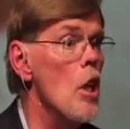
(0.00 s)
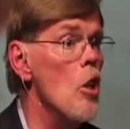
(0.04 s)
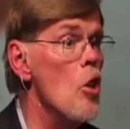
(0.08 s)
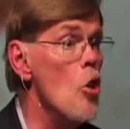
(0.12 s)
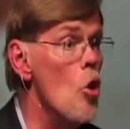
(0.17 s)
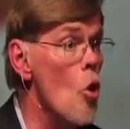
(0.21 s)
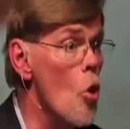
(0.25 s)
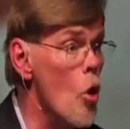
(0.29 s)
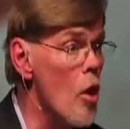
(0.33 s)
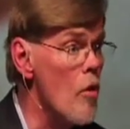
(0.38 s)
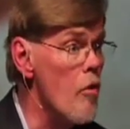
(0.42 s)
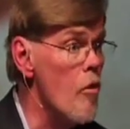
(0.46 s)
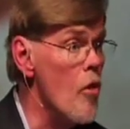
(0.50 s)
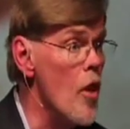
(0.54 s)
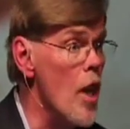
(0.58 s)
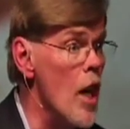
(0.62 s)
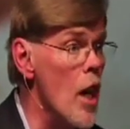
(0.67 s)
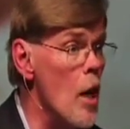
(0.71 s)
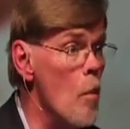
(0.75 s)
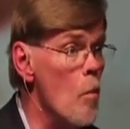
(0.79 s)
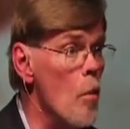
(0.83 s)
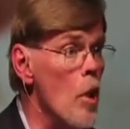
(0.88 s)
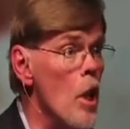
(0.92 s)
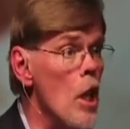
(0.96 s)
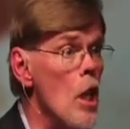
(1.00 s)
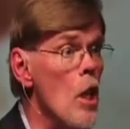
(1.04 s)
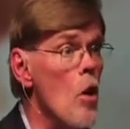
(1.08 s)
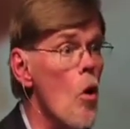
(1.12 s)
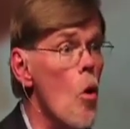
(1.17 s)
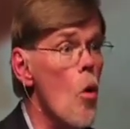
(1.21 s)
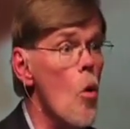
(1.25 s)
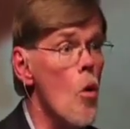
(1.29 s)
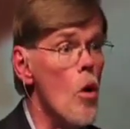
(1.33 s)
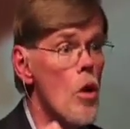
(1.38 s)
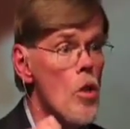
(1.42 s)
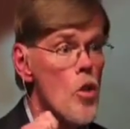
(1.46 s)
a young person
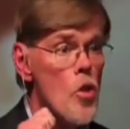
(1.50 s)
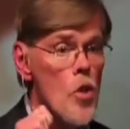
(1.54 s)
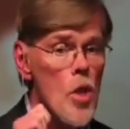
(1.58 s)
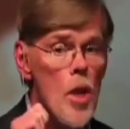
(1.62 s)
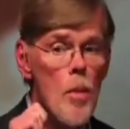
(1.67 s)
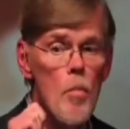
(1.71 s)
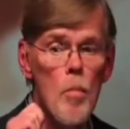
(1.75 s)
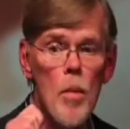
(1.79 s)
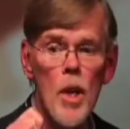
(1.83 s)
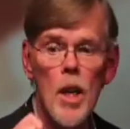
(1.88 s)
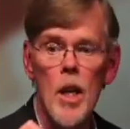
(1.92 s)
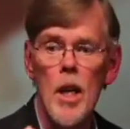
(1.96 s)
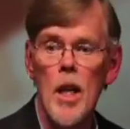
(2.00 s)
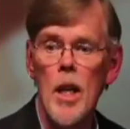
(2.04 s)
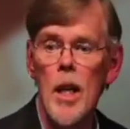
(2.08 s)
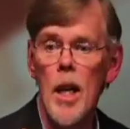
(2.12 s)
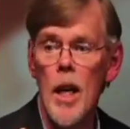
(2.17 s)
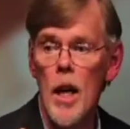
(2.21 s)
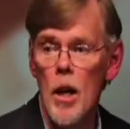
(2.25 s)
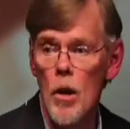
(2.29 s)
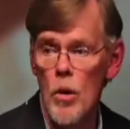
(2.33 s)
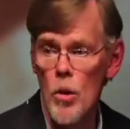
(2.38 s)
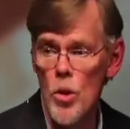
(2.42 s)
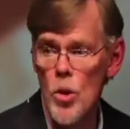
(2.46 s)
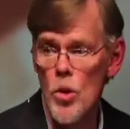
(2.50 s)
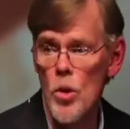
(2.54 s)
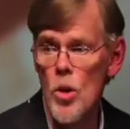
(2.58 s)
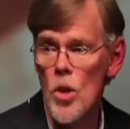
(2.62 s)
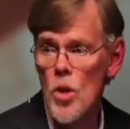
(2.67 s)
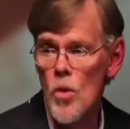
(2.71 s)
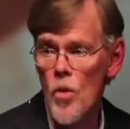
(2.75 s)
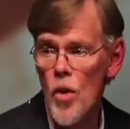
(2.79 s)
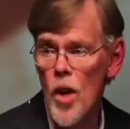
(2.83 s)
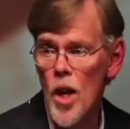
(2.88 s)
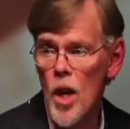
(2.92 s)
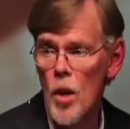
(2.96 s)
in your family or
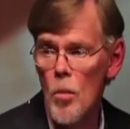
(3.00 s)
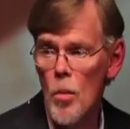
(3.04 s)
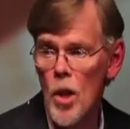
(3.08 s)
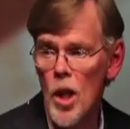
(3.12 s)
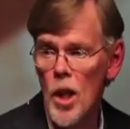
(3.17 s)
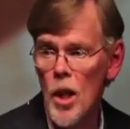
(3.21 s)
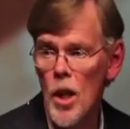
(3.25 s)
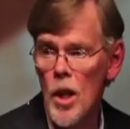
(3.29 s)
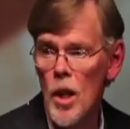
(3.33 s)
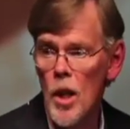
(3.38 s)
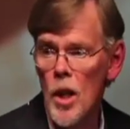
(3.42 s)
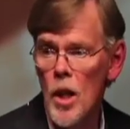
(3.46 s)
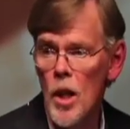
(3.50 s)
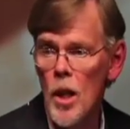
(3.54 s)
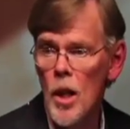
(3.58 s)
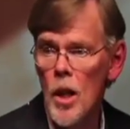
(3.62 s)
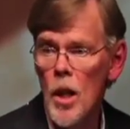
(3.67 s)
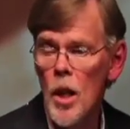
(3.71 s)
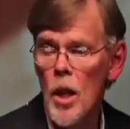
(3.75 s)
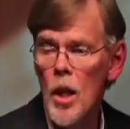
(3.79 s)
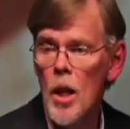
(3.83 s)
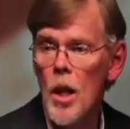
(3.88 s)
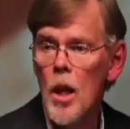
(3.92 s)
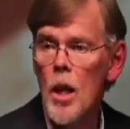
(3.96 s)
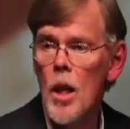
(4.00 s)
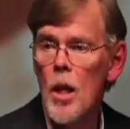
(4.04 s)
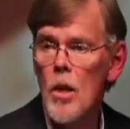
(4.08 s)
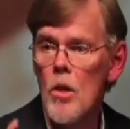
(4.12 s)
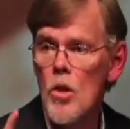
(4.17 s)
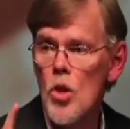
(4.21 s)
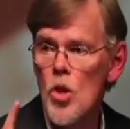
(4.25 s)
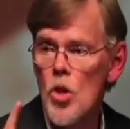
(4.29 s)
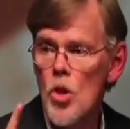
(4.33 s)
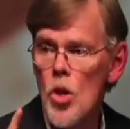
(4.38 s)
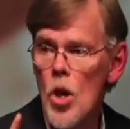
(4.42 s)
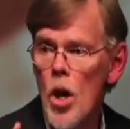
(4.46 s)
somebody else's
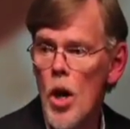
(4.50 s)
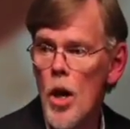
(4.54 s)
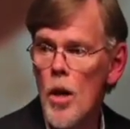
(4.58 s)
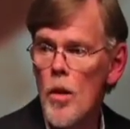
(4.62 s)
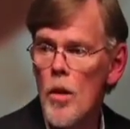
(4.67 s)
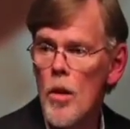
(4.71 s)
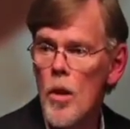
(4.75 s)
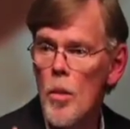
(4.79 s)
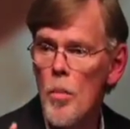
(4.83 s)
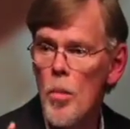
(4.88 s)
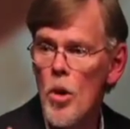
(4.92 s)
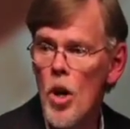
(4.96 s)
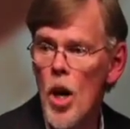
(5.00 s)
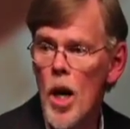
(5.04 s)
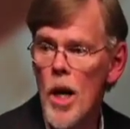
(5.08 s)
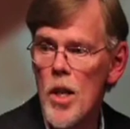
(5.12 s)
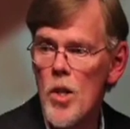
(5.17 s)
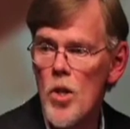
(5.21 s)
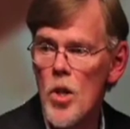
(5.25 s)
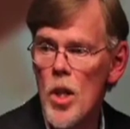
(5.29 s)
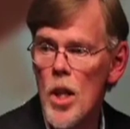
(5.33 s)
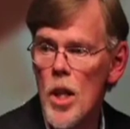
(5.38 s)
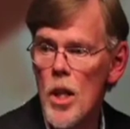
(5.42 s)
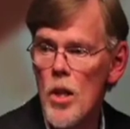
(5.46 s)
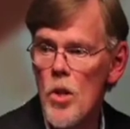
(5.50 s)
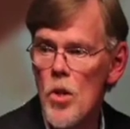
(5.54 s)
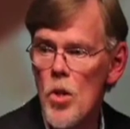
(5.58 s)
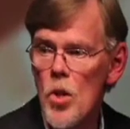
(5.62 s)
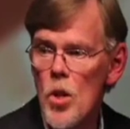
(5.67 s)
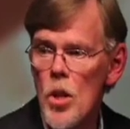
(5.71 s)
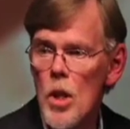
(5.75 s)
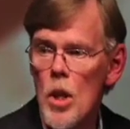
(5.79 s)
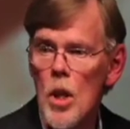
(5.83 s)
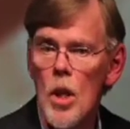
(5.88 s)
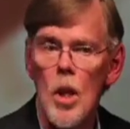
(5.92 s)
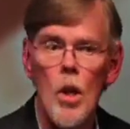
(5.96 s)
family and
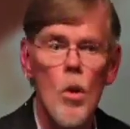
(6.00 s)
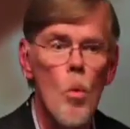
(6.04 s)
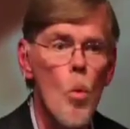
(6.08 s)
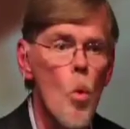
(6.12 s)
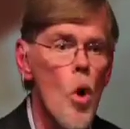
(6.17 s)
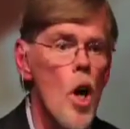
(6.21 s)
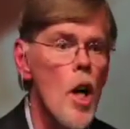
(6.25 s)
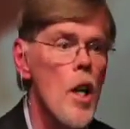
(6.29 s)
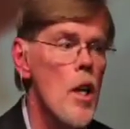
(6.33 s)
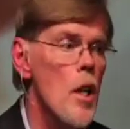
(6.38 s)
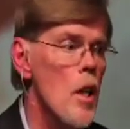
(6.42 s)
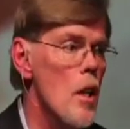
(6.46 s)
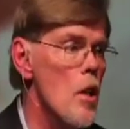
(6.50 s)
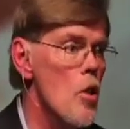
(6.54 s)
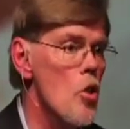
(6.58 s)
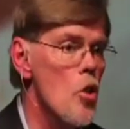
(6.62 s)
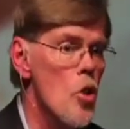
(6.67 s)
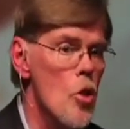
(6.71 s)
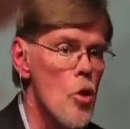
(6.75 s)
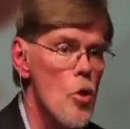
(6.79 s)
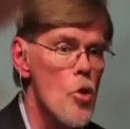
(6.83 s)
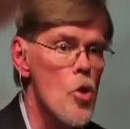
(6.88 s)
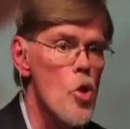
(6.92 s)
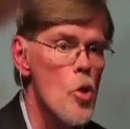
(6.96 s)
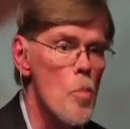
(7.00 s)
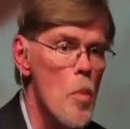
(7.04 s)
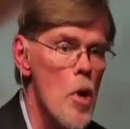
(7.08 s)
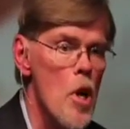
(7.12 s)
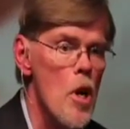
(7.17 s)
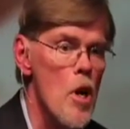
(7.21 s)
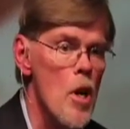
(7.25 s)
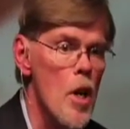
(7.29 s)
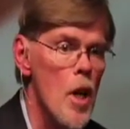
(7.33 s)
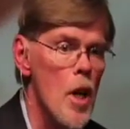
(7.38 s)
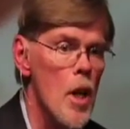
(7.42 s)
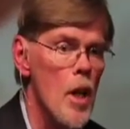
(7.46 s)
start the process.
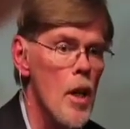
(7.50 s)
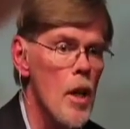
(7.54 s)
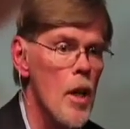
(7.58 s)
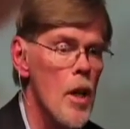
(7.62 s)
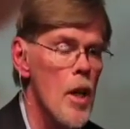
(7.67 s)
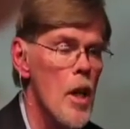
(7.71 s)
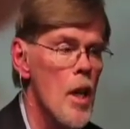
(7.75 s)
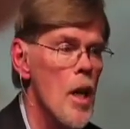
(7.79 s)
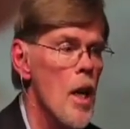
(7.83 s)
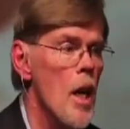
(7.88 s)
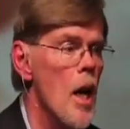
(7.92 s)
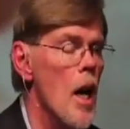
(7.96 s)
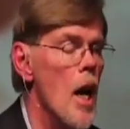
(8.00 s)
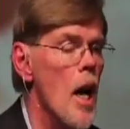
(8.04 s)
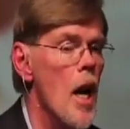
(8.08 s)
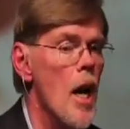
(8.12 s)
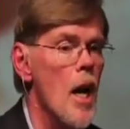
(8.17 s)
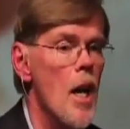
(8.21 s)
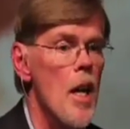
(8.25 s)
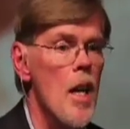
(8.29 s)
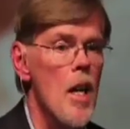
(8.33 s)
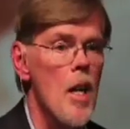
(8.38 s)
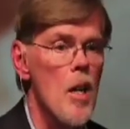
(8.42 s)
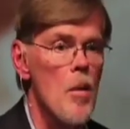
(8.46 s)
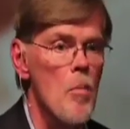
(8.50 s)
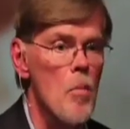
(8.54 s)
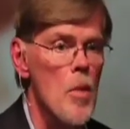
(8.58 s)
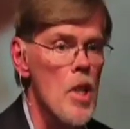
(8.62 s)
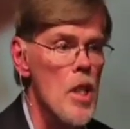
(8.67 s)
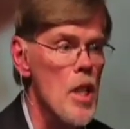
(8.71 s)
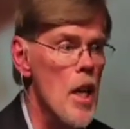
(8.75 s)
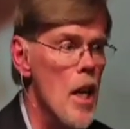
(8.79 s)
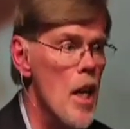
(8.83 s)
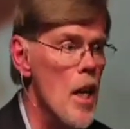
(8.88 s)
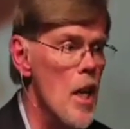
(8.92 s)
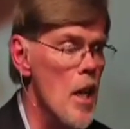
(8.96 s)
What is your spark?
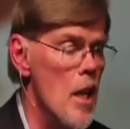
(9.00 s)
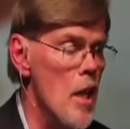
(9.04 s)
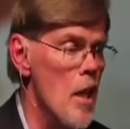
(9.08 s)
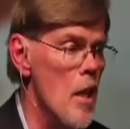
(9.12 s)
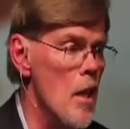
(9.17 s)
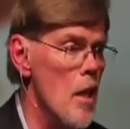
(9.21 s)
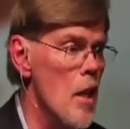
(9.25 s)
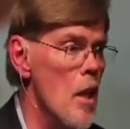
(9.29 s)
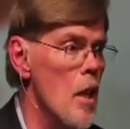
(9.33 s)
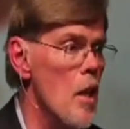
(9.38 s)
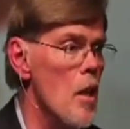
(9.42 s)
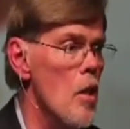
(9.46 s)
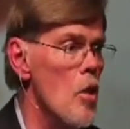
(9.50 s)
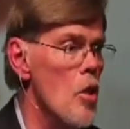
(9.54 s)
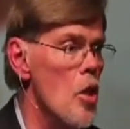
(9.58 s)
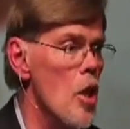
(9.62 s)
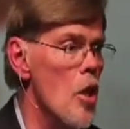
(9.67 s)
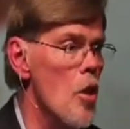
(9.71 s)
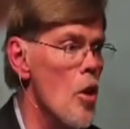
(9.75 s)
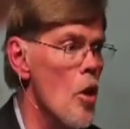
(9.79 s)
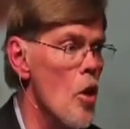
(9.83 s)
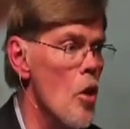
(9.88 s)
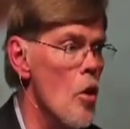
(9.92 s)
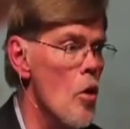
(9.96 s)
I am